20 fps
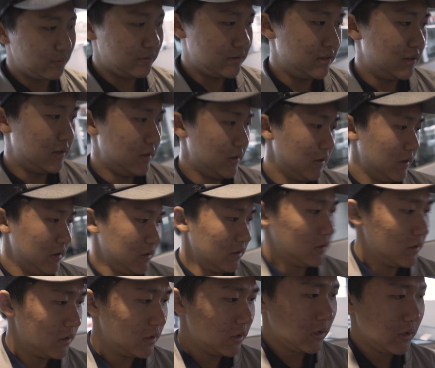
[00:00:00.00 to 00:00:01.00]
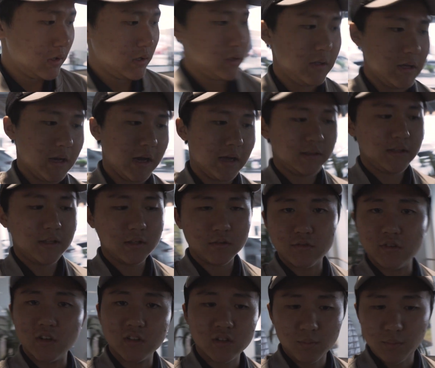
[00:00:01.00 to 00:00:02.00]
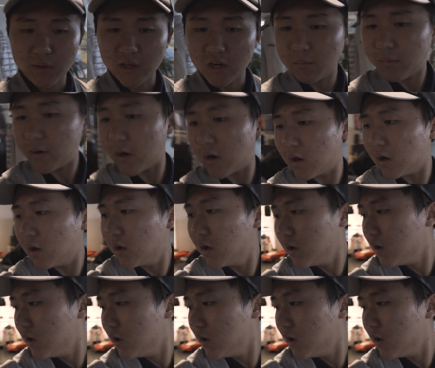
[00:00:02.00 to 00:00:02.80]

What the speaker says: me see. Yeah, I think it's just a Panamera.